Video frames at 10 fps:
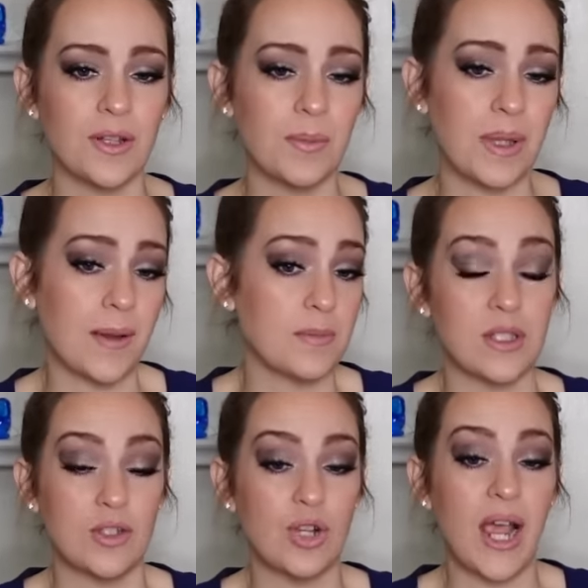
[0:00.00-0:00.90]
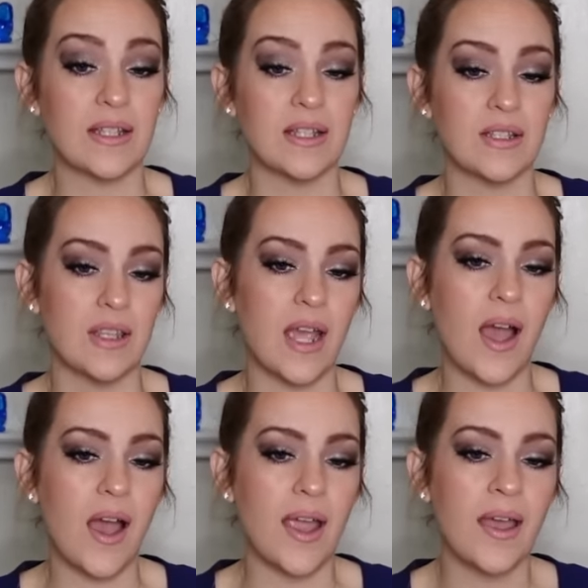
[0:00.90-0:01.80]
it becomes distracting to the
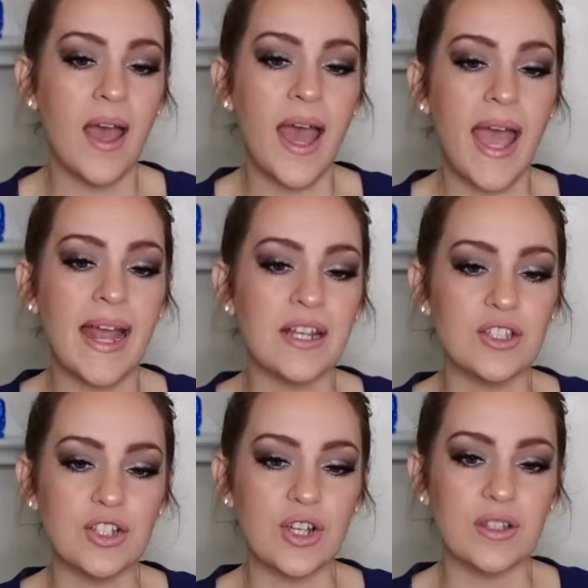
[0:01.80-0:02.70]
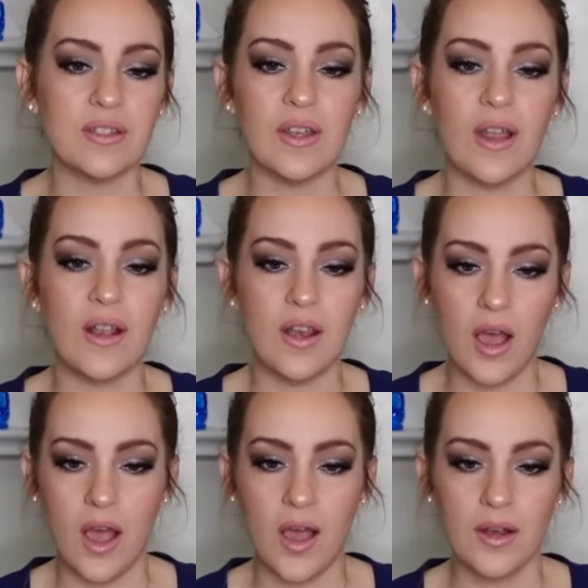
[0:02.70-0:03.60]
eye and it's just
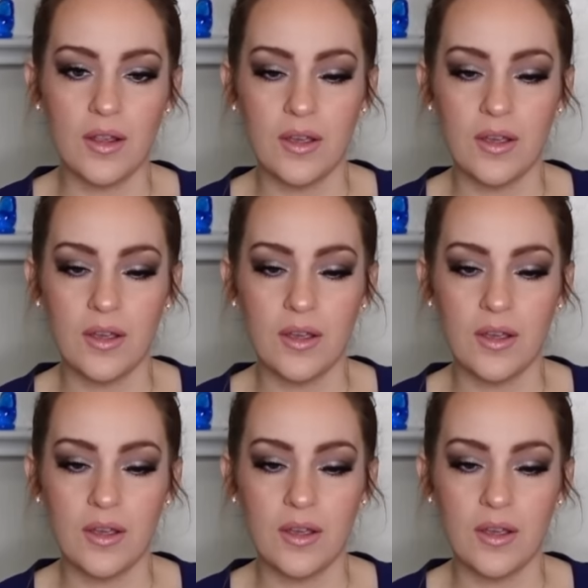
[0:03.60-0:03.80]
not